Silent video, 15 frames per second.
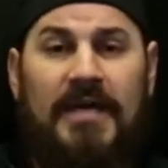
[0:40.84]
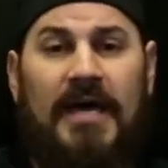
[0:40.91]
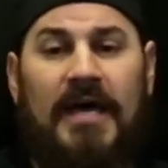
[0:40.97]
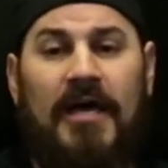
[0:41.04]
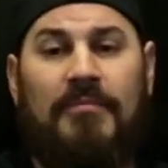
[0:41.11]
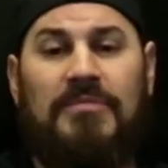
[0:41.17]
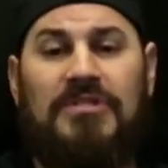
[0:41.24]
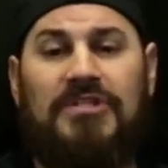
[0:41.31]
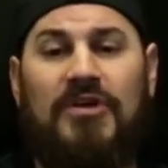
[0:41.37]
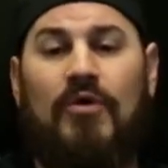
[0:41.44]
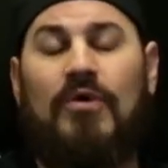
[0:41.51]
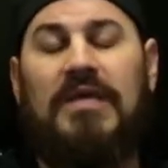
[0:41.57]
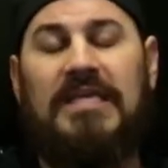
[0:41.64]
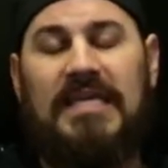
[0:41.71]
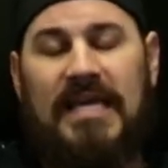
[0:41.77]
Um,
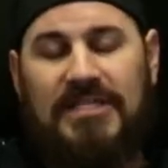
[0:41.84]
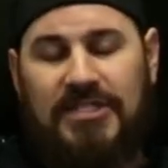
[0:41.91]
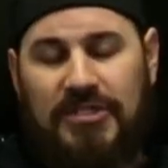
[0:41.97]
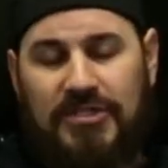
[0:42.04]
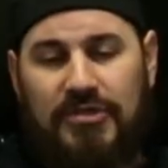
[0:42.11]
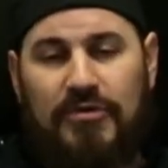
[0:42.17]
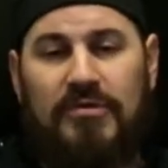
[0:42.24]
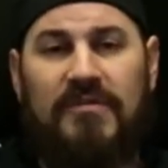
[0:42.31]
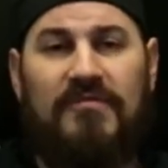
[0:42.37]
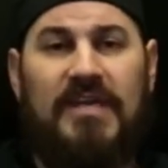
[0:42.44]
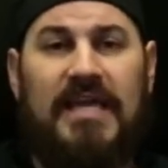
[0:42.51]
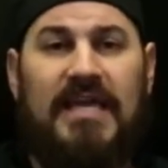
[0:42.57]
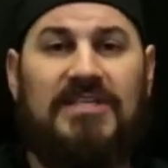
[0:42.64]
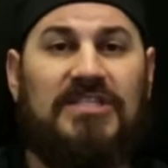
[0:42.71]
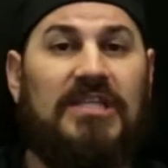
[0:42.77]
so yes, it's true the
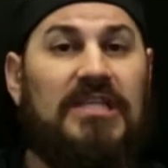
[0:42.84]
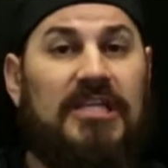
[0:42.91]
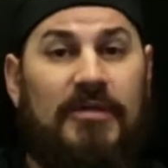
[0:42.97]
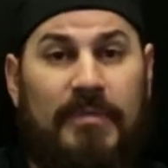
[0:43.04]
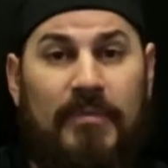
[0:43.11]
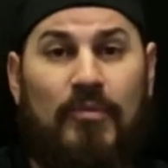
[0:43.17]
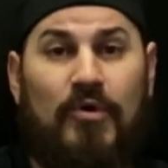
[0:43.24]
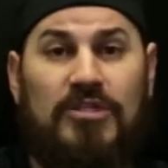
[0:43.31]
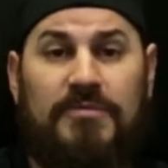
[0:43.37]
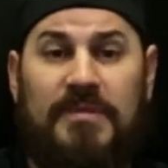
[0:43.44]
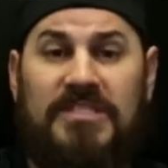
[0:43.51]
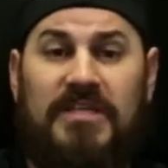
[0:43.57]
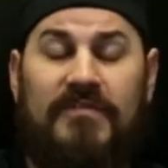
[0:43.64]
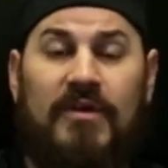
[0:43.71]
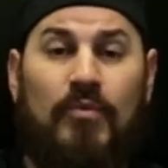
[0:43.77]
V A is a little bit more
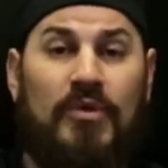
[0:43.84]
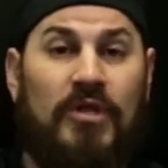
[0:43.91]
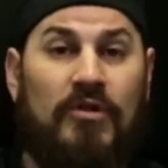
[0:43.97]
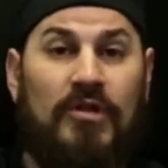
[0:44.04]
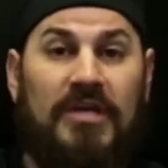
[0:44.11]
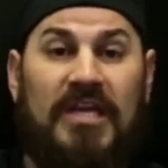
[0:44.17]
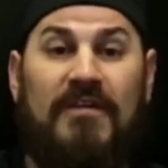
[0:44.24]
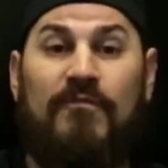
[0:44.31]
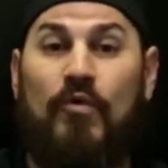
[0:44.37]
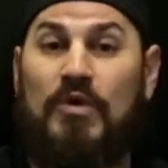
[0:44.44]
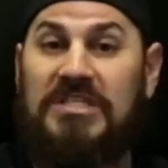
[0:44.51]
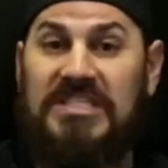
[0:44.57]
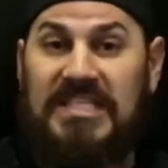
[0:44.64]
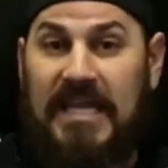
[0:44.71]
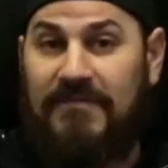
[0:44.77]
specific when they're looking for
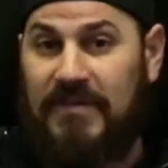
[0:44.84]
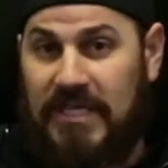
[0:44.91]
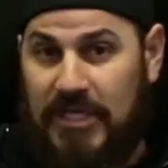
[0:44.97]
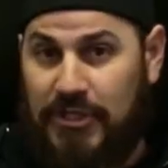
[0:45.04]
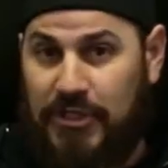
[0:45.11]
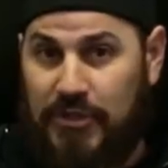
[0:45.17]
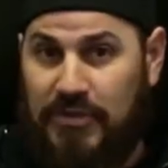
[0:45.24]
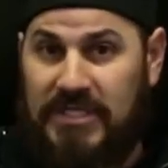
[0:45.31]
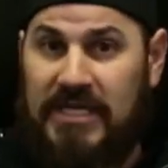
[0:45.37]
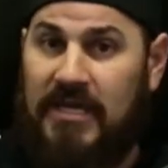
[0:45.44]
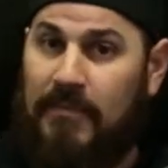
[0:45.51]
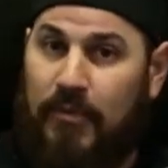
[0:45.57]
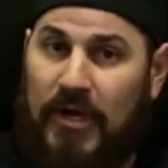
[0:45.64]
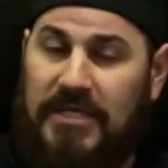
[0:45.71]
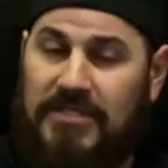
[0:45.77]
safety issues in an
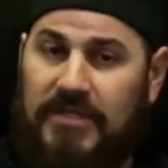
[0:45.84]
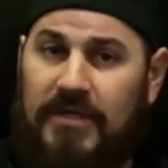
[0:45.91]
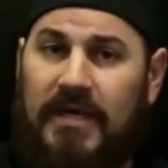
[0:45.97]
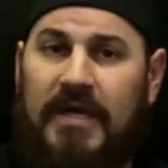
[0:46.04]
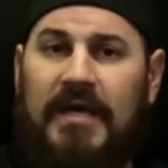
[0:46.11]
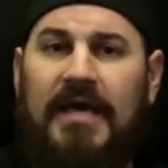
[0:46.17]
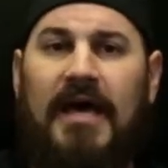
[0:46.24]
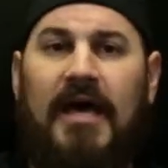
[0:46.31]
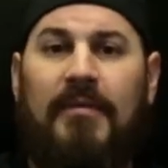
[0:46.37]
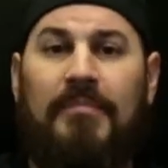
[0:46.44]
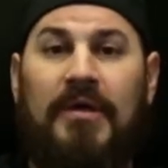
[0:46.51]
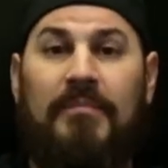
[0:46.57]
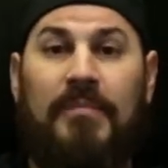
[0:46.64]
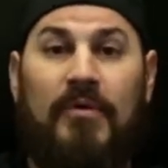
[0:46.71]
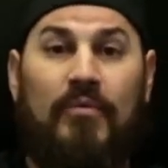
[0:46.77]
appraisal, uh,
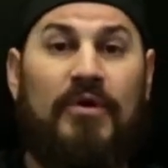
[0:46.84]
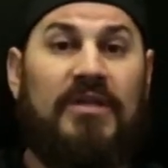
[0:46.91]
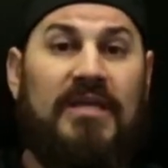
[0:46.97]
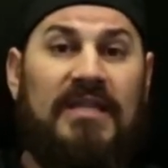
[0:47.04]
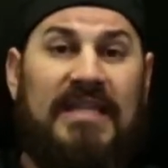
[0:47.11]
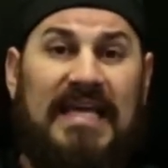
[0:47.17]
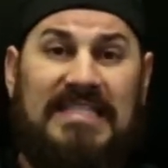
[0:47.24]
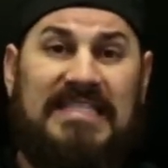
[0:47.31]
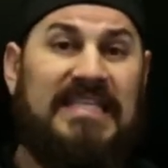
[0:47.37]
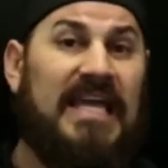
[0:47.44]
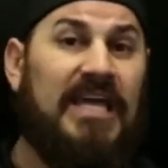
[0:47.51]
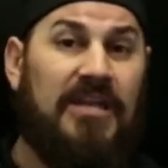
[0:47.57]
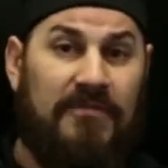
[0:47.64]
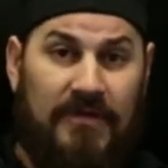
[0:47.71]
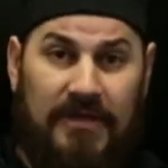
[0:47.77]
but but really that's the
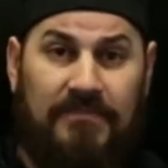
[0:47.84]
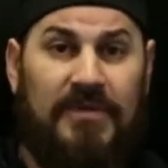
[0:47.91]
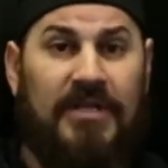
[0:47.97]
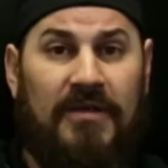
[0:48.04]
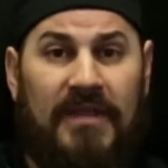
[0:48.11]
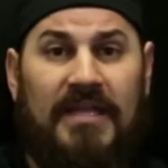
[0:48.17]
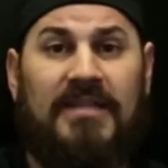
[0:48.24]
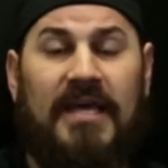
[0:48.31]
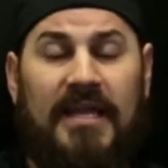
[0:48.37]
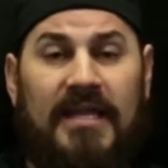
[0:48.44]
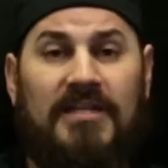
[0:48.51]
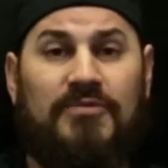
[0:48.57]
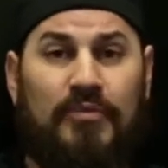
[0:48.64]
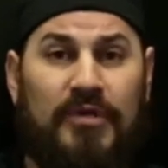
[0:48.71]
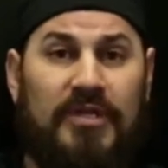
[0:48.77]
end of it. You know, that that
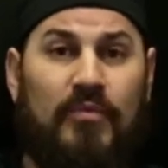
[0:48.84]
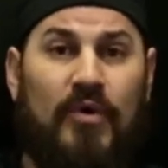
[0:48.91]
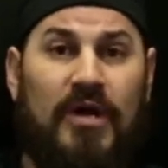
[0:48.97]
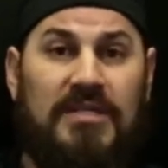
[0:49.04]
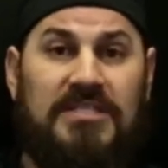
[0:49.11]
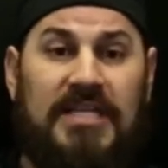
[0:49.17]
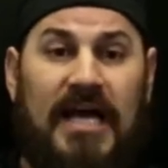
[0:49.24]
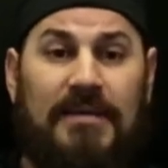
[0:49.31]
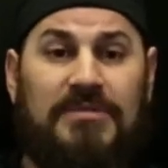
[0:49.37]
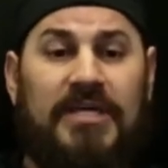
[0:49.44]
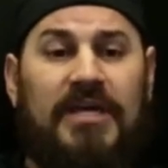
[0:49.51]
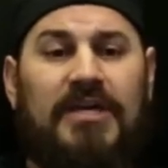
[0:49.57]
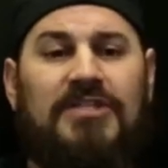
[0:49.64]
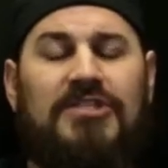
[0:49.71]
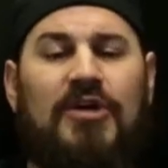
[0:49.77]
is really where it stops.
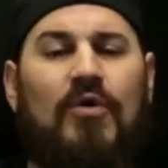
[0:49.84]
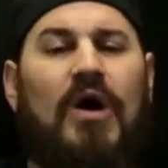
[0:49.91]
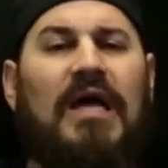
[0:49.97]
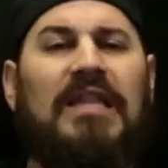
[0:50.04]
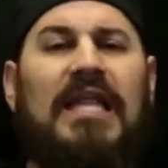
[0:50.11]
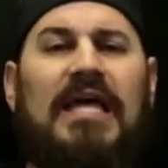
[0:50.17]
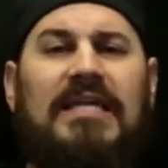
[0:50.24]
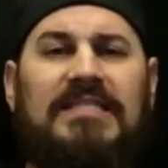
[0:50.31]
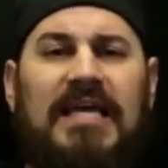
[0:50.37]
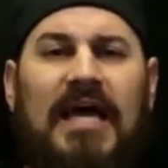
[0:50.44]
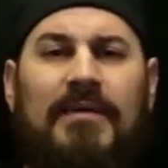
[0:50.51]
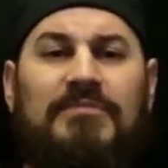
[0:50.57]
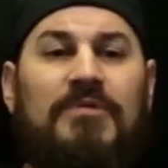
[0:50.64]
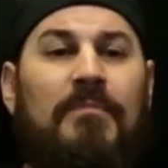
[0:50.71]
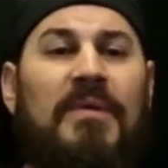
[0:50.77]
So a lot of
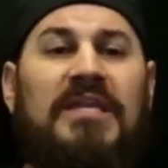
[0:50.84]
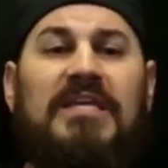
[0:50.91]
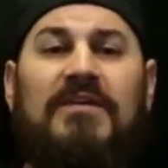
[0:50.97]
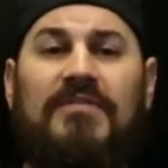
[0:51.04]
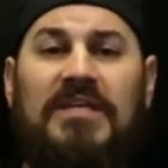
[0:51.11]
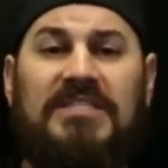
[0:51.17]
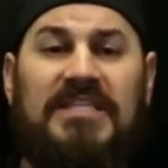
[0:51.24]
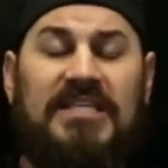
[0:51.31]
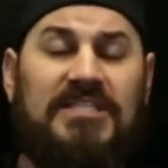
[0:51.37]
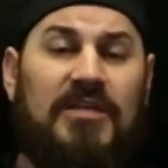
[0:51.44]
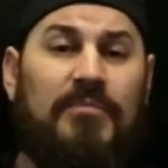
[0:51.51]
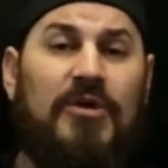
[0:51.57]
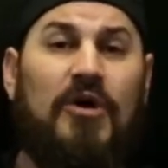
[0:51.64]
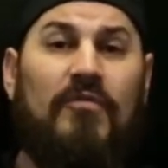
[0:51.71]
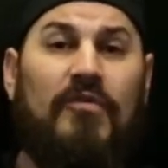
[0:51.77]
times many of these things
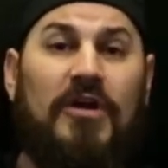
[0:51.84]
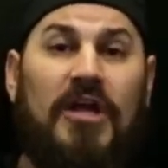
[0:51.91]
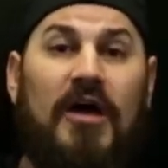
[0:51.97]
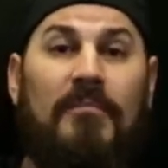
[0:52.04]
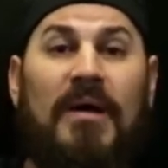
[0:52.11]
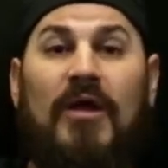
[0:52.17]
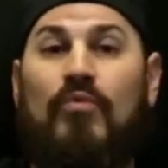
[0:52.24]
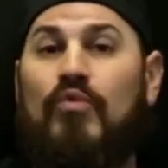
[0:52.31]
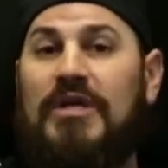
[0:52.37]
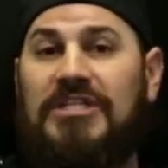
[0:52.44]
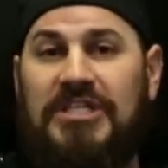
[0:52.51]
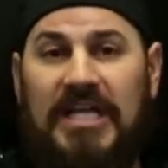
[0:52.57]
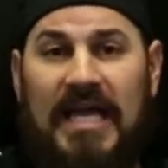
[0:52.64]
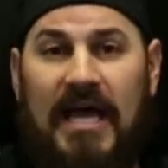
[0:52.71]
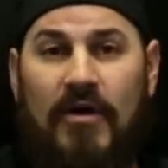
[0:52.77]
can be overcome by
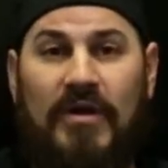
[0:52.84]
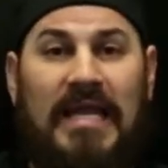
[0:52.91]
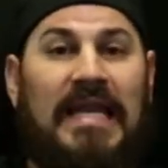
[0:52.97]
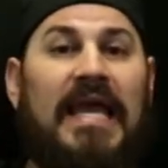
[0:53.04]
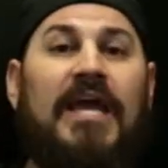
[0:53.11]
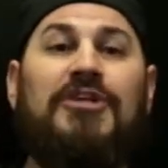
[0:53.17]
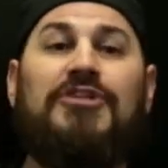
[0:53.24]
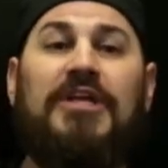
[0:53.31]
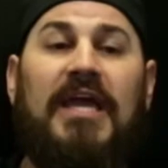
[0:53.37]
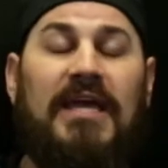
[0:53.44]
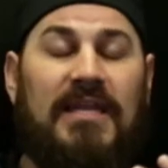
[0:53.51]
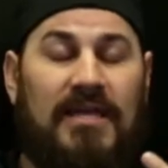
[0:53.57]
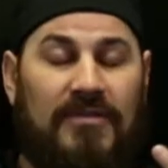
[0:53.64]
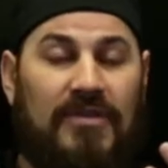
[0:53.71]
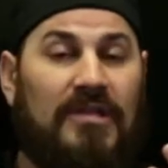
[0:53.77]
reaching out and
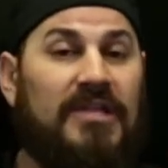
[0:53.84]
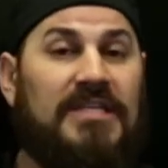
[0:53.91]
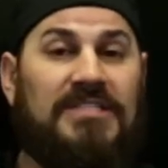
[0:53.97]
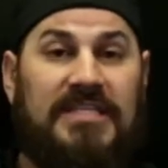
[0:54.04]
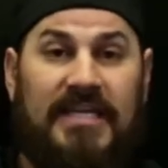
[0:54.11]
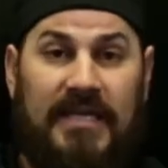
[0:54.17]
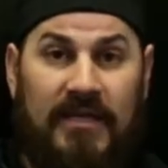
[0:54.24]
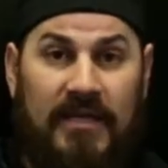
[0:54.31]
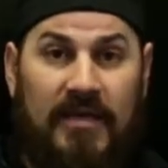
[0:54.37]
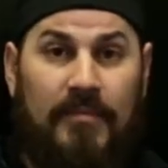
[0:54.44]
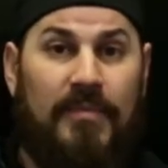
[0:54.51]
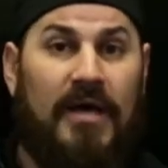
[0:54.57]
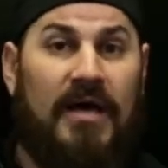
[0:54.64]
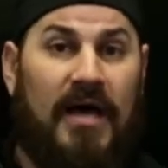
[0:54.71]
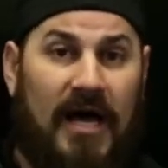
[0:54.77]
educating the listing
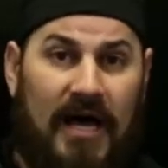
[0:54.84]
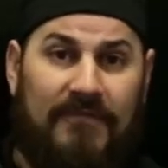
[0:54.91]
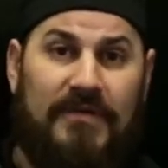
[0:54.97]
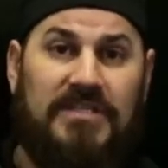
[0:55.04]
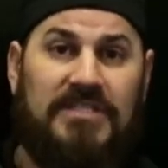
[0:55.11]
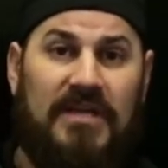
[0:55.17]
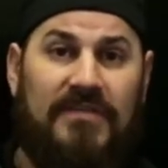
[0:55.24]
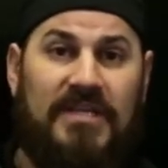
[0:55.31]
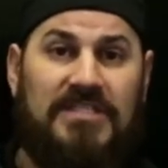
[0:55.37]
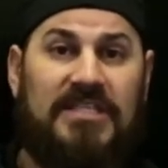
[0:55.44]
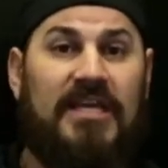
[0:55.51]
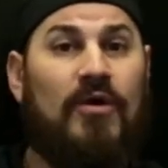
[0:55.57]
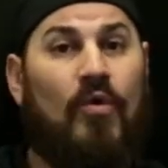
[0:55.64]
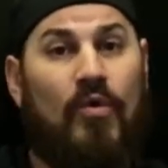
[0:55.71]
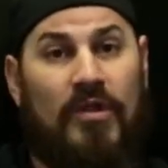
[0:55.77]
uh, office on this
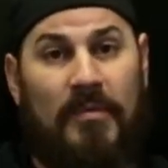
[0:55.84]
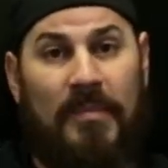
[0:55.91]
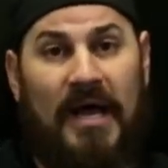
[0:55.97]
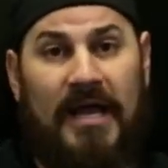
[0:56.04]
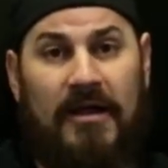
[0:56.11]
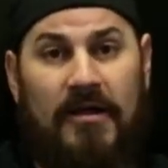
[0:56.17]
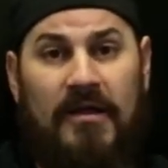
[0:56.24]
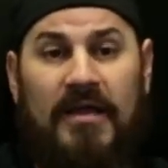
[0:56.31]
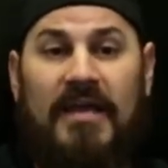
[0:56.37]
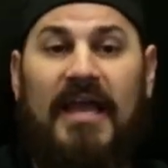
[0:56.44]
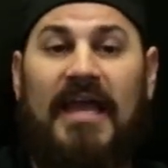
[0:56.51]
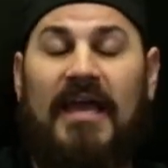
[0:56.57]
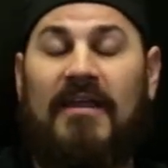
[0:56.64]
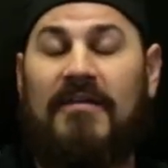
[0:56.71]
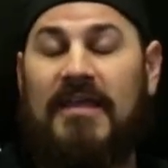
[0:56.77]
thing or the buyer.
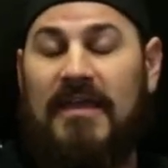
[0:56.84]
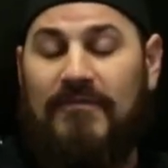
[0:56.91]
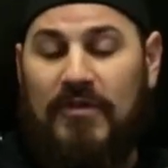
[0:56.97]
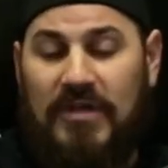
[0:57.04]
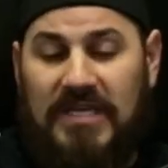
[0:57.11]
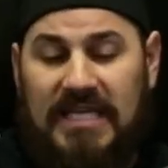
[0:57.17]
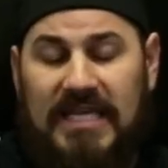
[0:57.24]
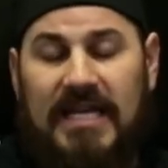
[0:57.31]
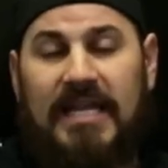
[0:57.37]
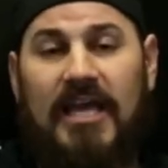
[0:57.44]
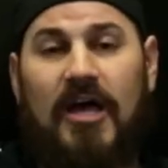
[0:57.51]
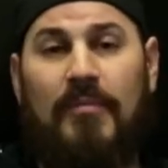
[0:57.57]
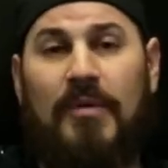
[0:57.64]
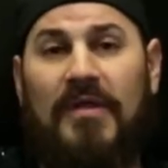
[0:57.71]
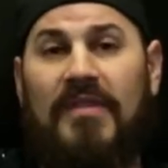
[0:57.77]
And if you need any
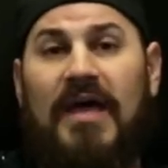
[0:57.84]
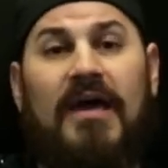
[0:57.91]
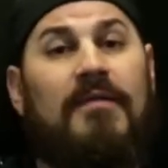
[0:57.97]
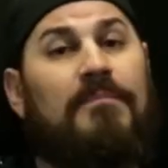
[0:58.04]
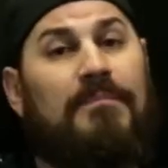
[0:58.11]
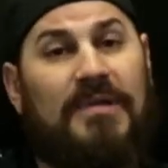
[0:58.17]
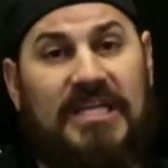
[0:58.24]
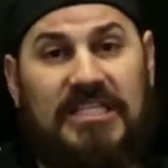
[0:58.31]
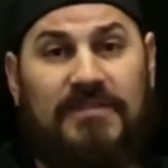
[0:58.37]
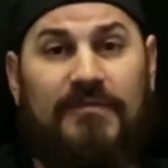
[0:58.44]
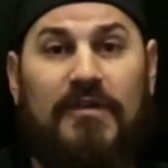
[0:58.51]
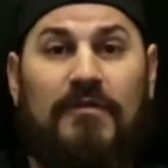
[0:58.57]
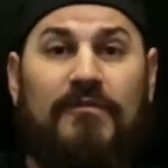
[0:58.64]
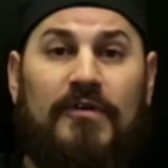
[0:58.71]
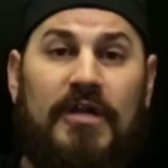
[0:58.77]
help on that, please
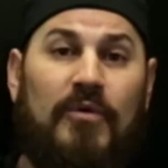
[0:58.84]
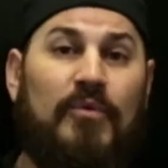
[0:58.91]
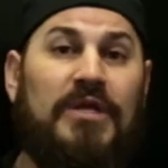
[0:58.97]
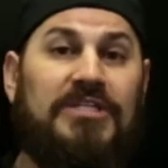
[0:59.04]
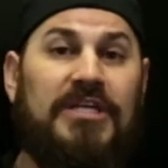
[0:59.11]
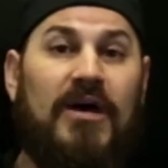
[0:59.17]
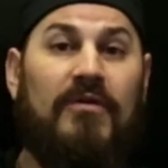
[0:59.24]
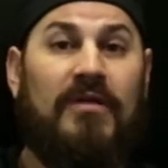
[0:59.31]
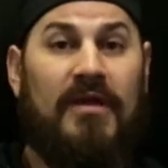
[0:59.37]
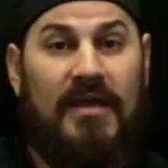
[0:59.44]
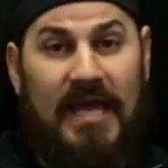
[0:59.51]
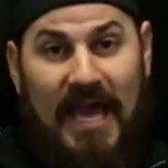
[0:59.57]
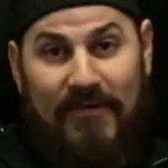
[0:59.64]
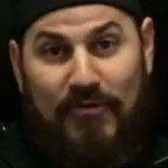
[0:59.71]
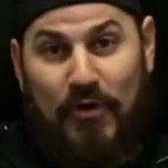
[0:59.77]
feel free to reach out.
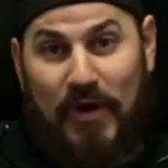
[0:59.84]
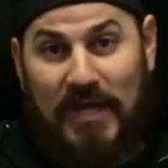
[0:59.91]
Have a